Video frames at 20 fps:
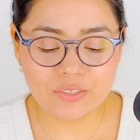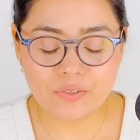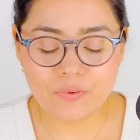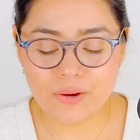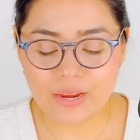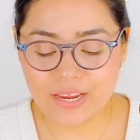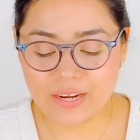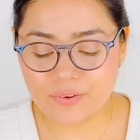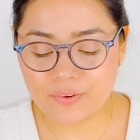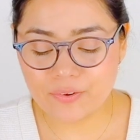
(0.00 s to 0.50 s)
to
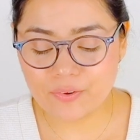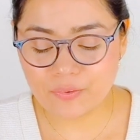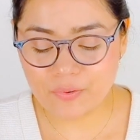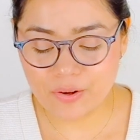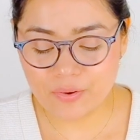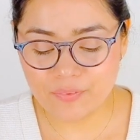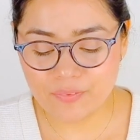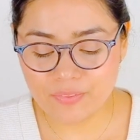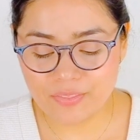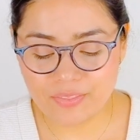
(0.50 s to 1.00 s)
greater
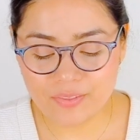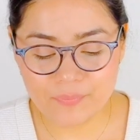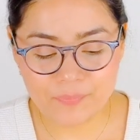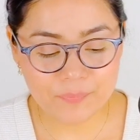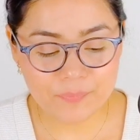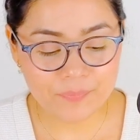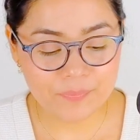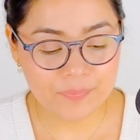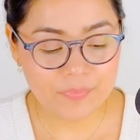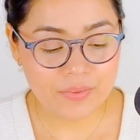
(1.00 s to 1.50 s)
growth.
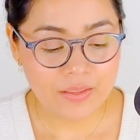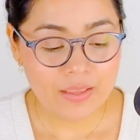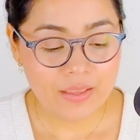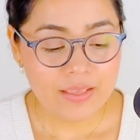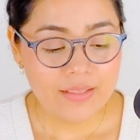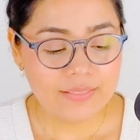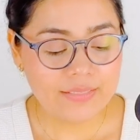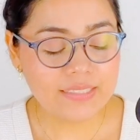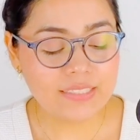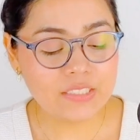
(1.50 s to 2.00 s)

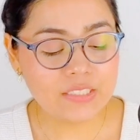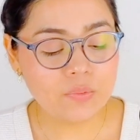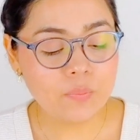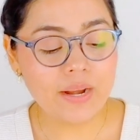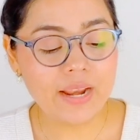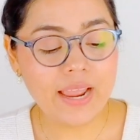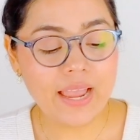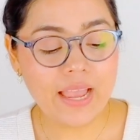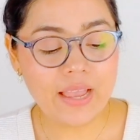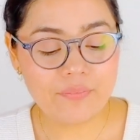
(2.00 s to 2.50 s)
This is
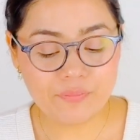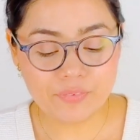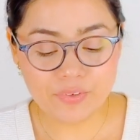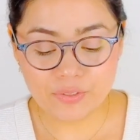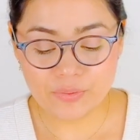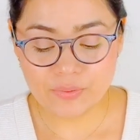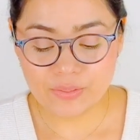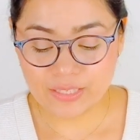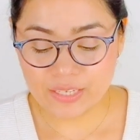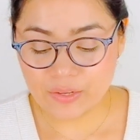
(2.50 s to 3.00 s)
what I have for
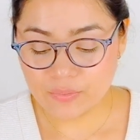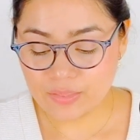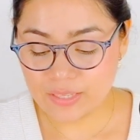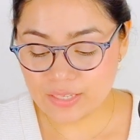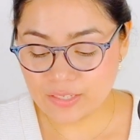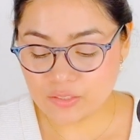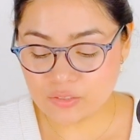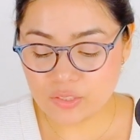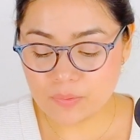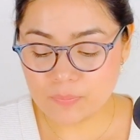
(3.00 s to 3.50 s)
you, Leo.
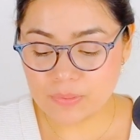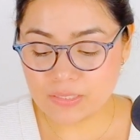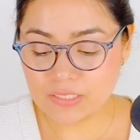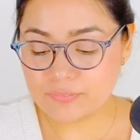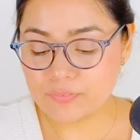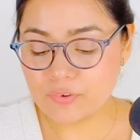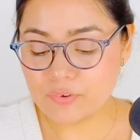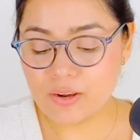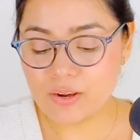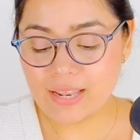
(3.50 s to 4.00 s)
Thank you so much
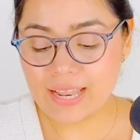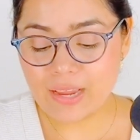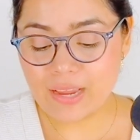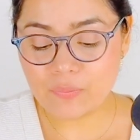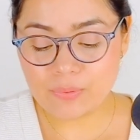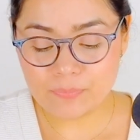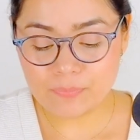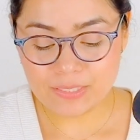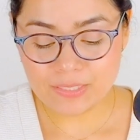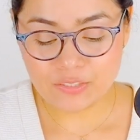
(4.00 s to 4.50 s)
for
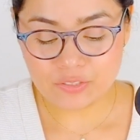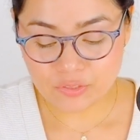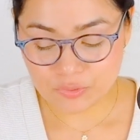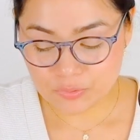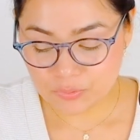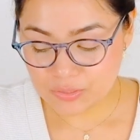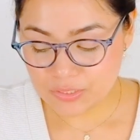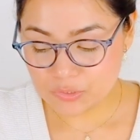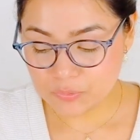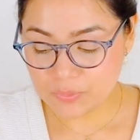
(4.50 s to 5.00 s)
allowing me to
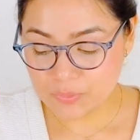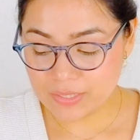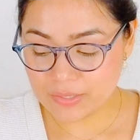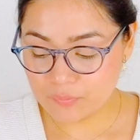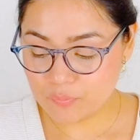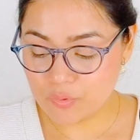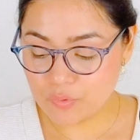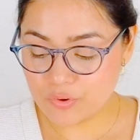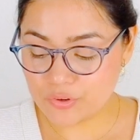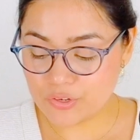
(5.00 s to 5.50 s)
do this reading
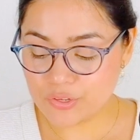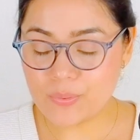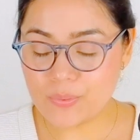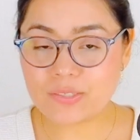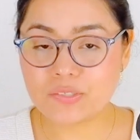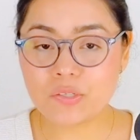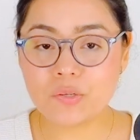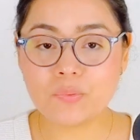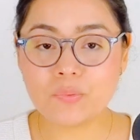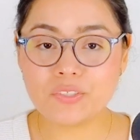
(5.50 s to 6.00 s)
for you.
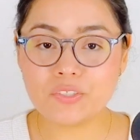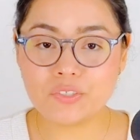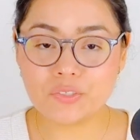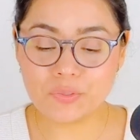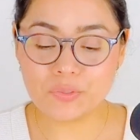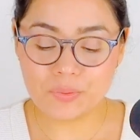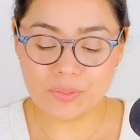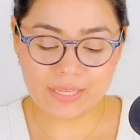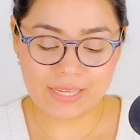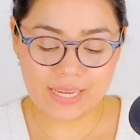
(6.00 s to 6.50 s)
As always,
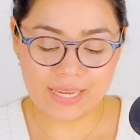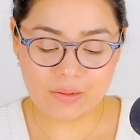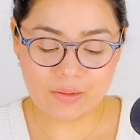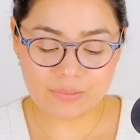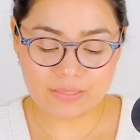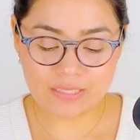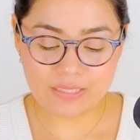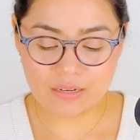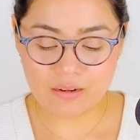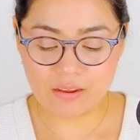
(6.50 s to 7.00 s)
truly, it
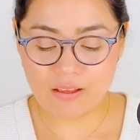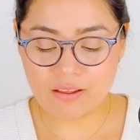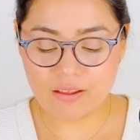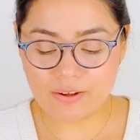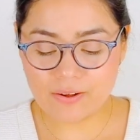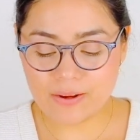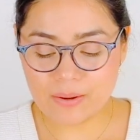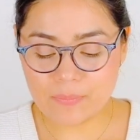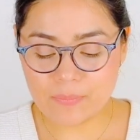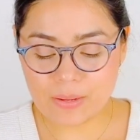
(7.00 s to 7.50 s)
was an
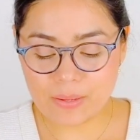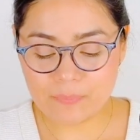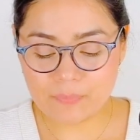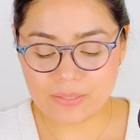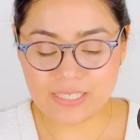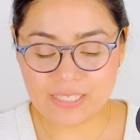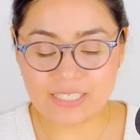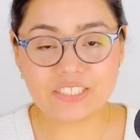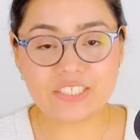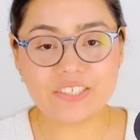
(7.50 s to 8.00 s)
honor and my
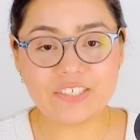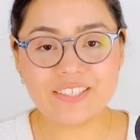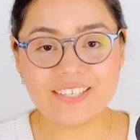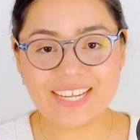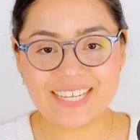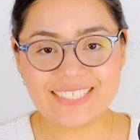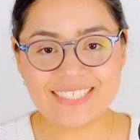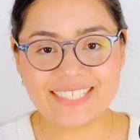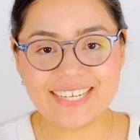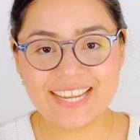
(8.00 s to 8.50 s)
pleasure. You
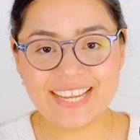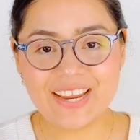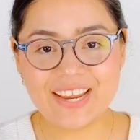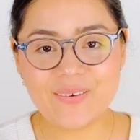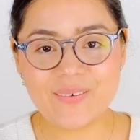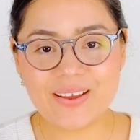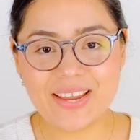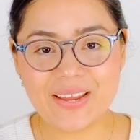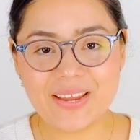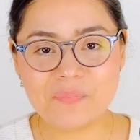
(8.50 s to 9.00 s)
guys take care,
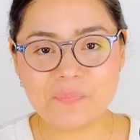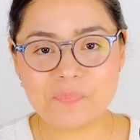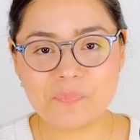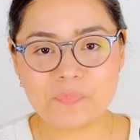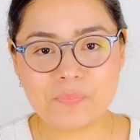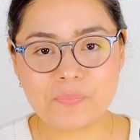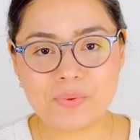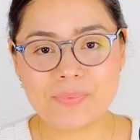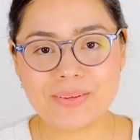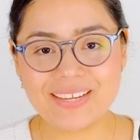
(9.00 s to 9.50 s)
okay?
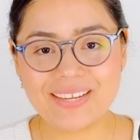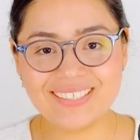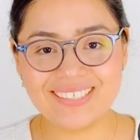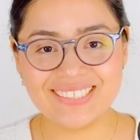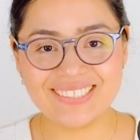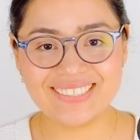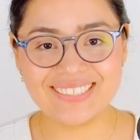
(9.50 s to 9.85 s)
Bye-bye.